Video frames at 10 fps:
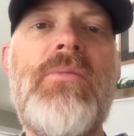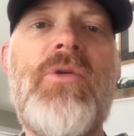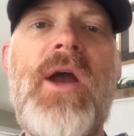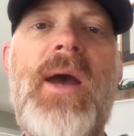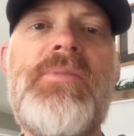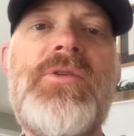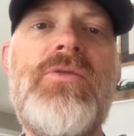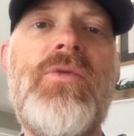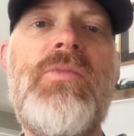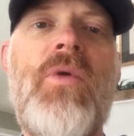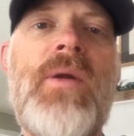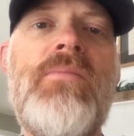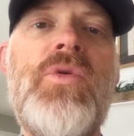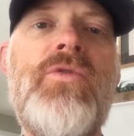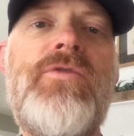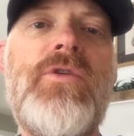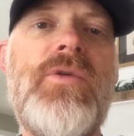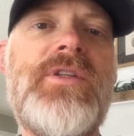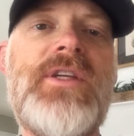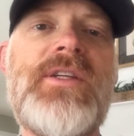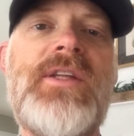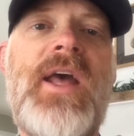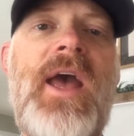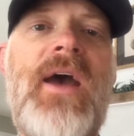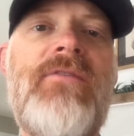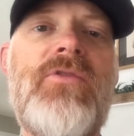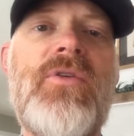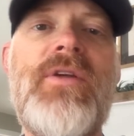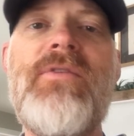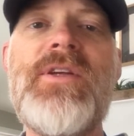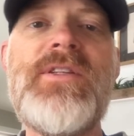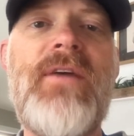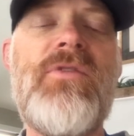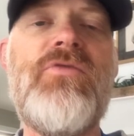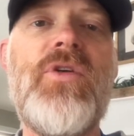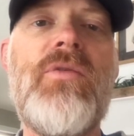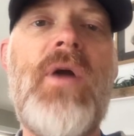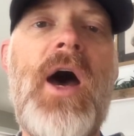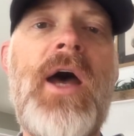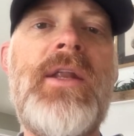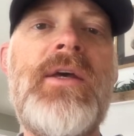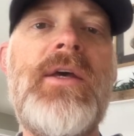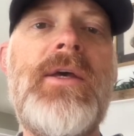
perhaps you would want to move to a 6.5 or even a 7 foot rod.